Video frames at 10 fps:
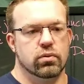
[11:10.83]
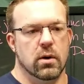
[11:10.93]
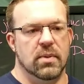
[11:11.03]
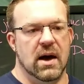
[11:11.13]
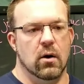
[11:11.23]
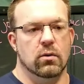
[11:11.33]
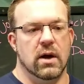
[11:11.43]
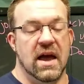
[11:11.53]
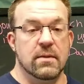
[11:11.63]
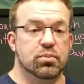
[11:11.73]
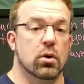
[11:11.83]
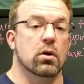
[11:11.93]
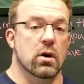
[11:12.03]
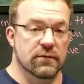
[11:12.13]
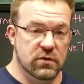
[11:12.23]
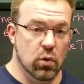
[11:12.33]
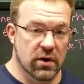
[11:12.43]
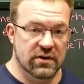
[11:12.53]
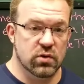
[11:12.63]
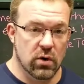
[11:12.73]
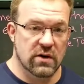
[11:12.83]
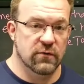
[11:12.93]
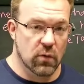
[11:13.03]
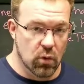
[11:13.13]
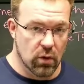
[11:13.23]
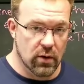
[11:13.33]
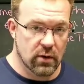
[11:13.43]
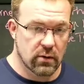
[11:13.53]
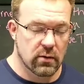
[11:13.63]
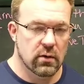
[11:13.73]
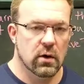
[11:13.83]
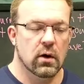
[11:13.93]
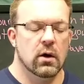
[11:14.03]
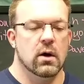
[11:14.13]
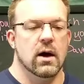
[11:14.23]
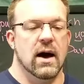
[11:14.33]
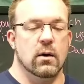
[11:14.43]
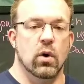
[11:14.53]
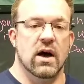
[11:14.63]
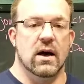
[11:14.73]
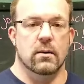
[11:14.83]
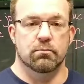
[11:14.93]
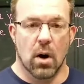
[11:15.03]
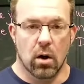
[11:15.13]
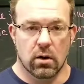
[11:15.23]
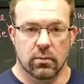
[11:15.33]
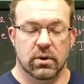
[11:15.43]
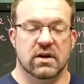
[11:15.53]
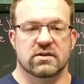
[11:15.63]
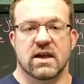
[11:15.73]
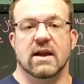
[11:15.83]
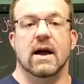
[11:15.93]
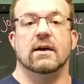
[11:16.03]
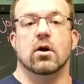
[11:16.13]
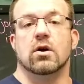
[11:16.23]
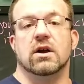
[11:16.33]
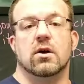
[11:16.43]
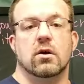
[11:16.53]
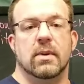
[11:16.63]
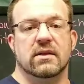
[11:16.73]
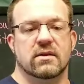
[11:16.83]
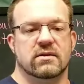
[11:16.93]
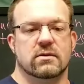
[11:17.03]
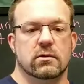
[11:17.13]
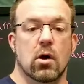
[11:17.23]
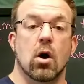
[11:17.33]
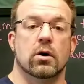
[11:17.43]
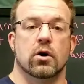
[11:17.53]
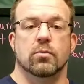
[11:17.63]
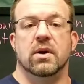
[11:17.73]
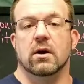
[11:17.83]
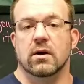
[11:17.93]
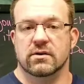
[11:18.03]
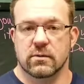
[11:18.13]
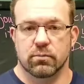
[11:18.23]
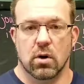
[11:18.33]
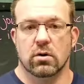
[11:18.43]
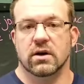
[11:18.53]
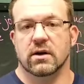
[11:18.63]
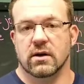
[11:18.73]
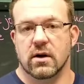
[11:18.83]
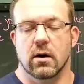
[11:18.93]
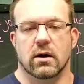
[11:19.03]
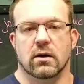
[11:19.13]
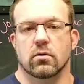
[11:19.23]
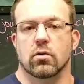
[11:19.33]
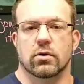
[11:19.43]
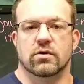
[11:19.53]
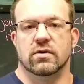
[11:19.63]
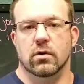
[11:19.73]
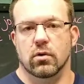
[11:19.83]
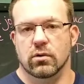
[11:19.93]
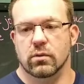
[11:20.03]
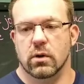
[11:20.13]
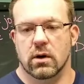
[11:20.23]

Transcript: about April of 2024, I went on a bulk because, again, I had already heard about this longer periods of bulking and cutting in order to